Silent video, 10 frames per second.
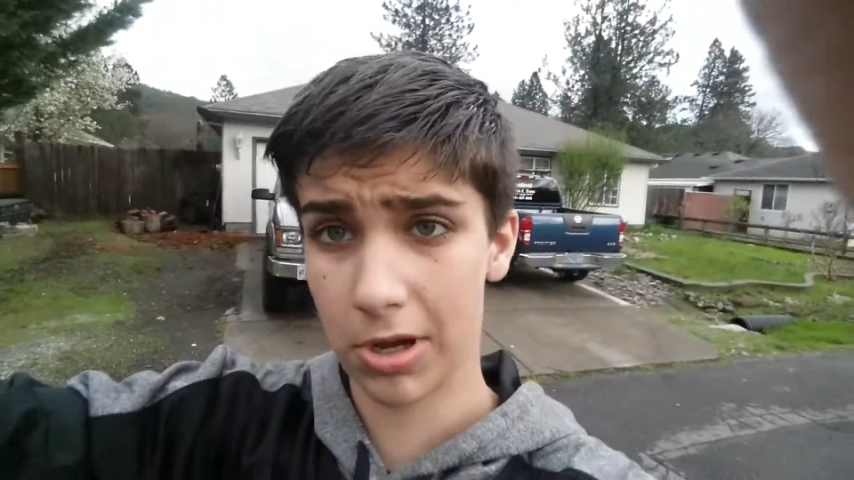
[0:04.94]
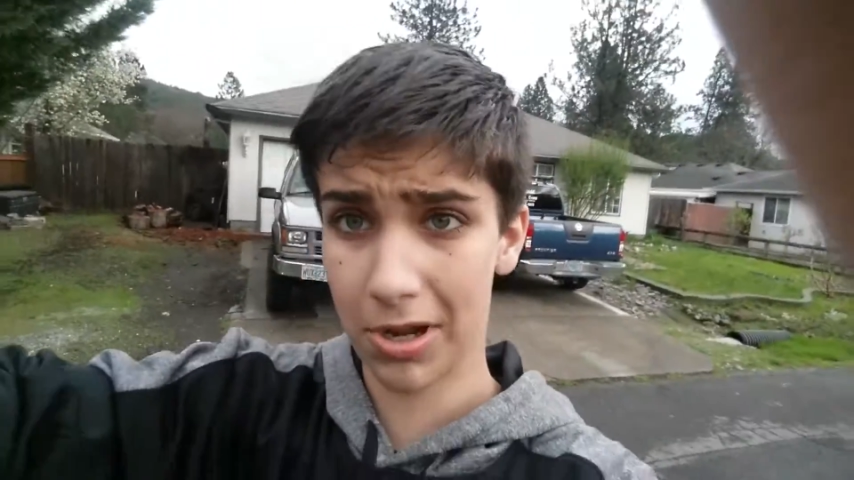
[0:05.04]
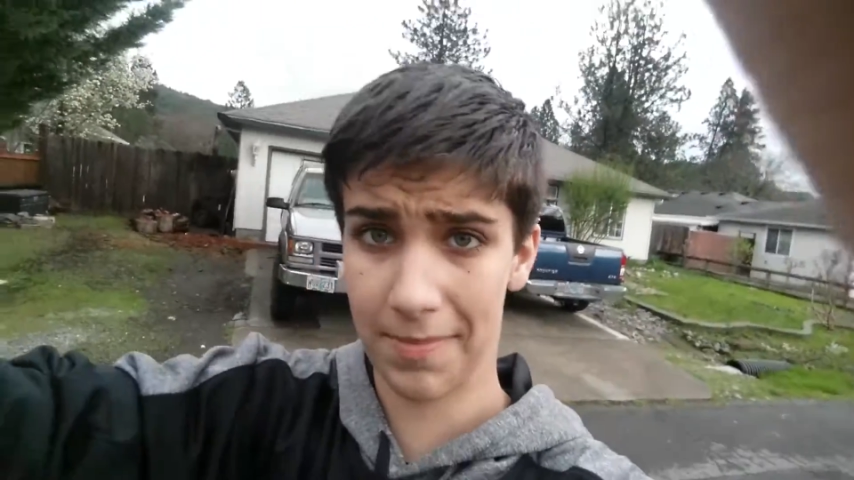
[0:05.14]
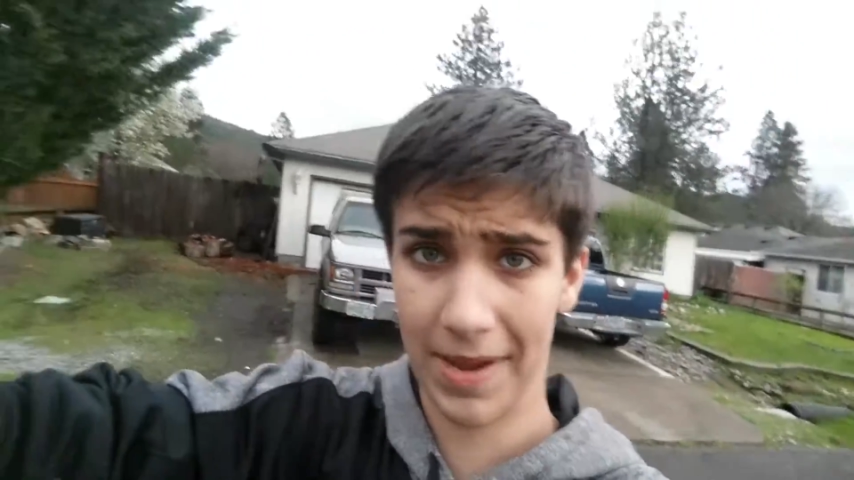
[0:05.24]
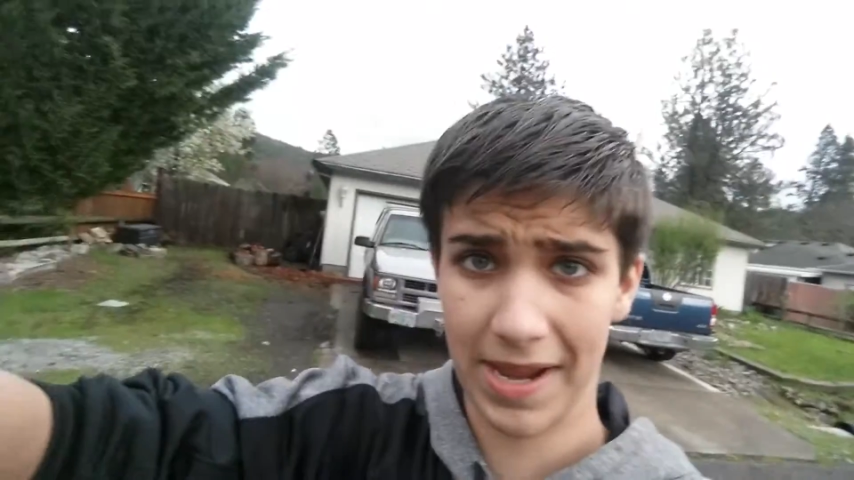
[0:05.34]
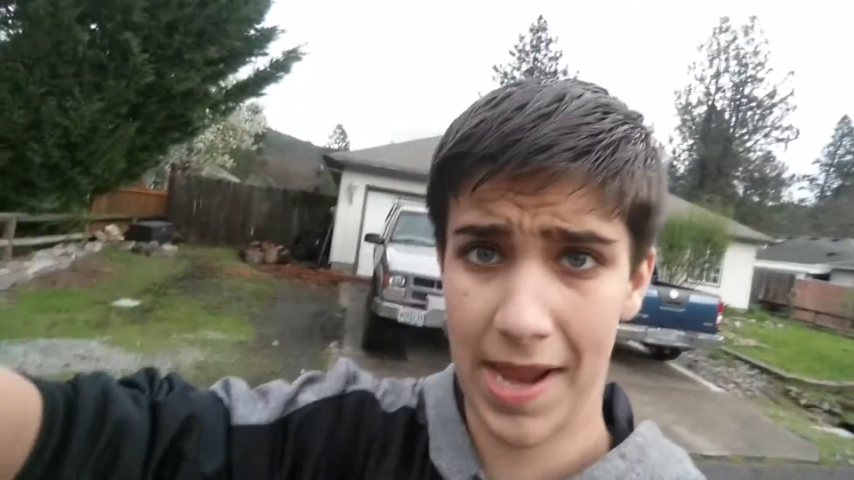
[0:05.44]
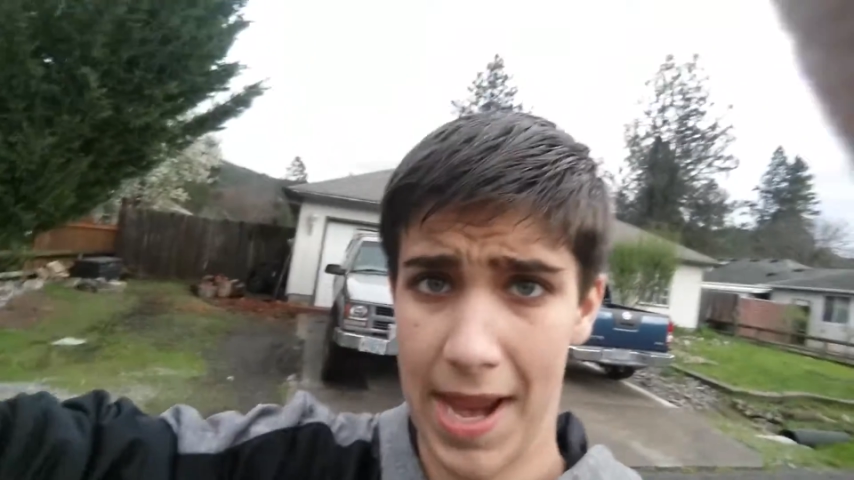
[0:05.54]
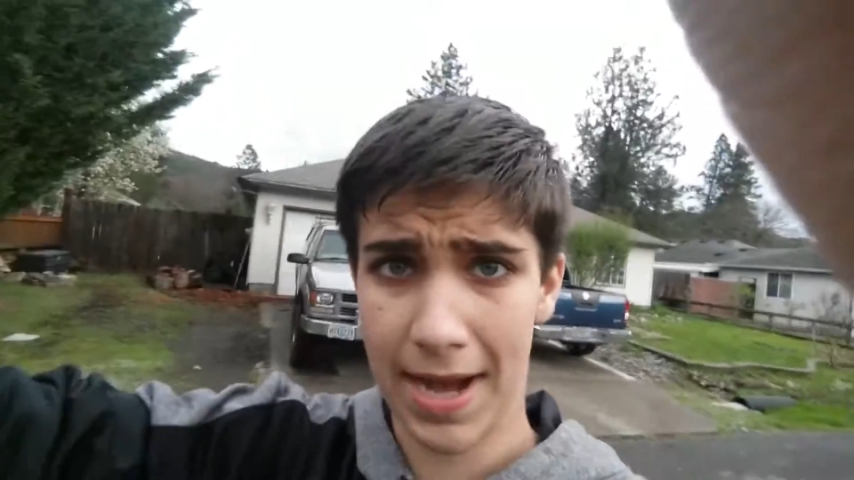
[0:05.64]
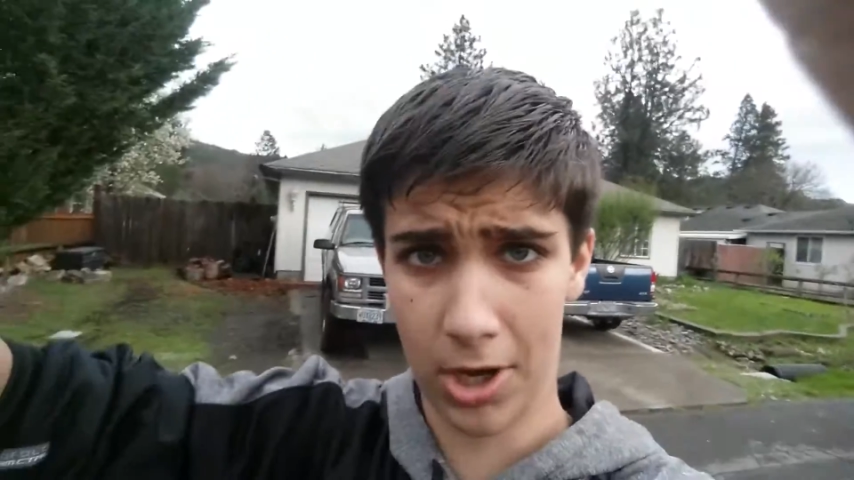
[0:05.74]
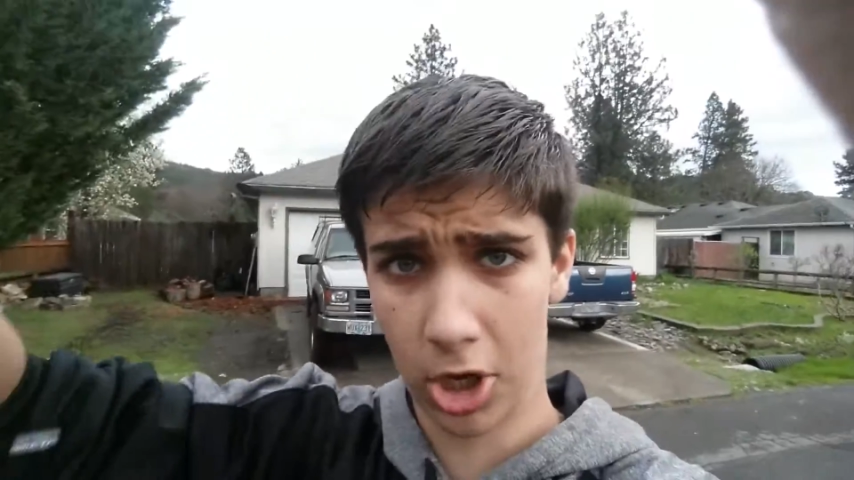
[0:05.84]
Oh god, my
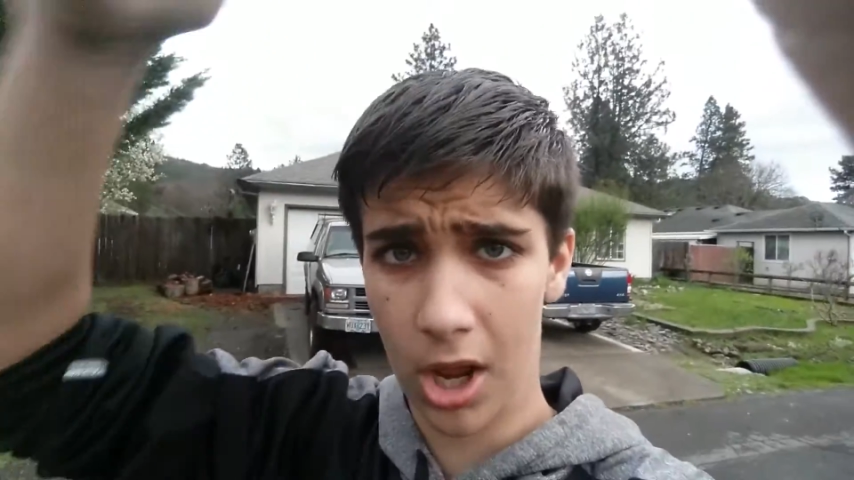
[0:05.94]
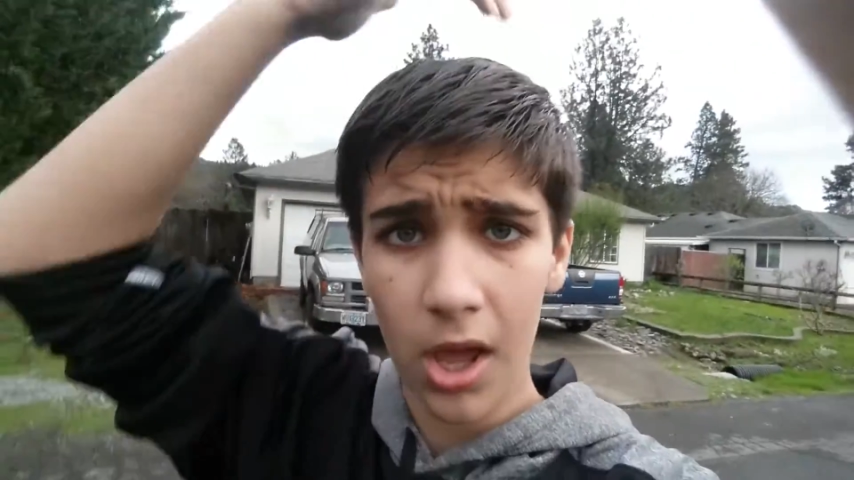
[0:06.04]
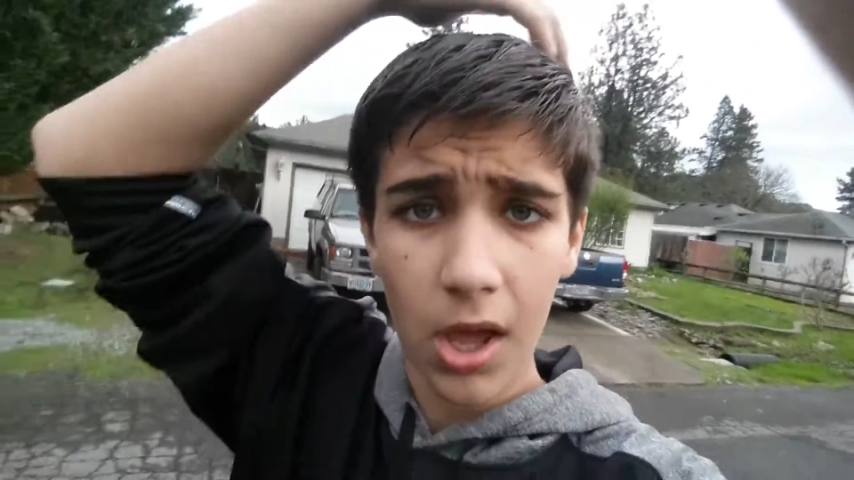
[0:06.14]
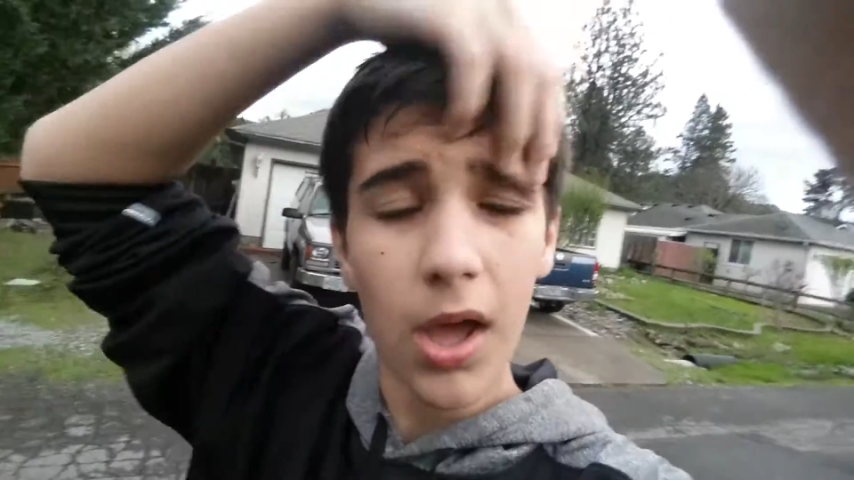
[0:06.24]
hair.